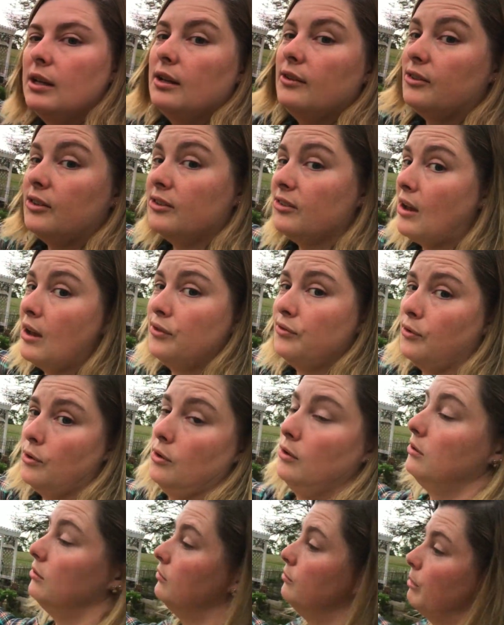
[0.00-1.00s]
Successful,
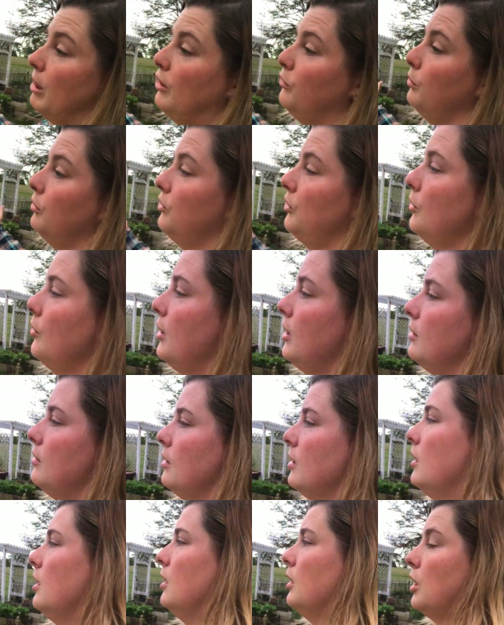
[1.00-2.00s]
might as well do it.
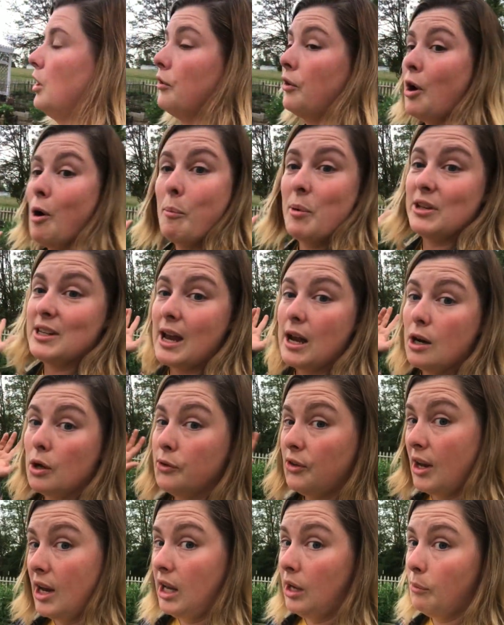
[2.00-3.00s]
You can grow potatoes
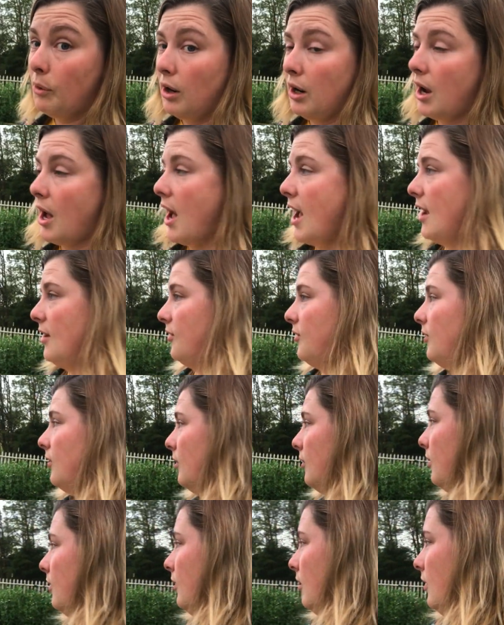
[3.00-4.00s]
anywhere, guys.
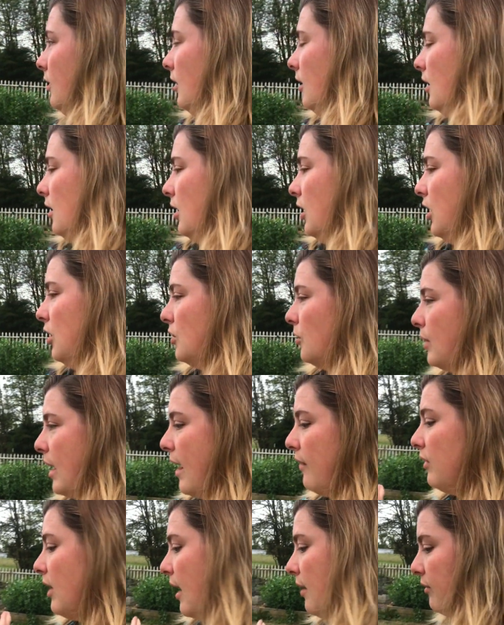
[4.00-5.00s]
You don't
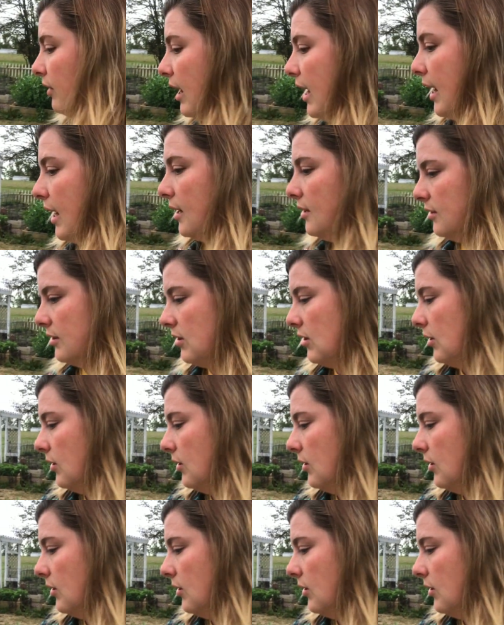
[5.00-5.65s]
have to have land.